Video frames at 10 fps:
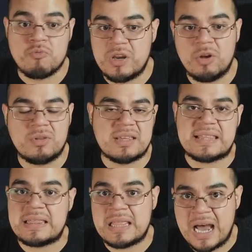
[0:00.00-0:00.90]
Reno does
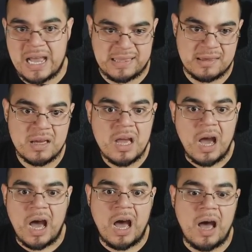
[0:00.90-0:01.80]
not
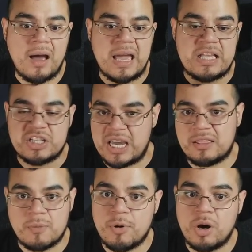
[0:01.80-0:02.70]

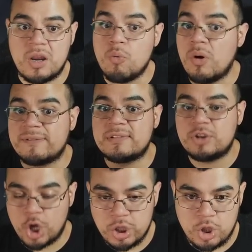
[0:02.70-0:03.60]
enchant the party with
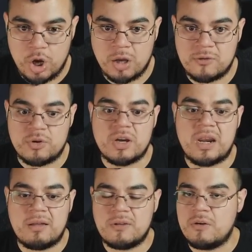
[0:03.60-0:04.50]
Thunder, so you're
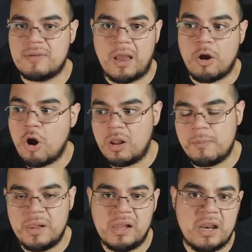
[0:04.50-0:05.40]
gonna have to use like a call
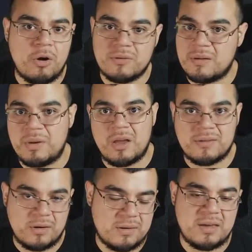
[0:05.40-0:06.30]
ability or somebody
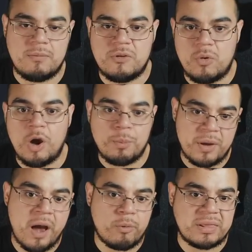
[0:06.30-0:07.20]
else on the team to help
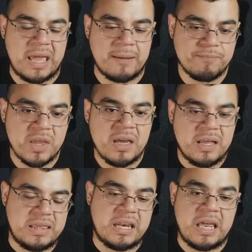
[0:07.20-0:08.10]
you out with that.
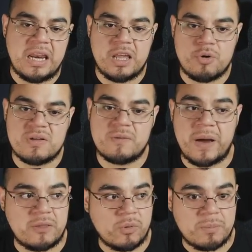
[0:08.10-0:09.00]
Then it increases
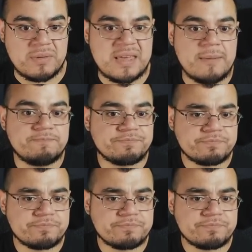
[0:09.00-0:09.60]
by 20%.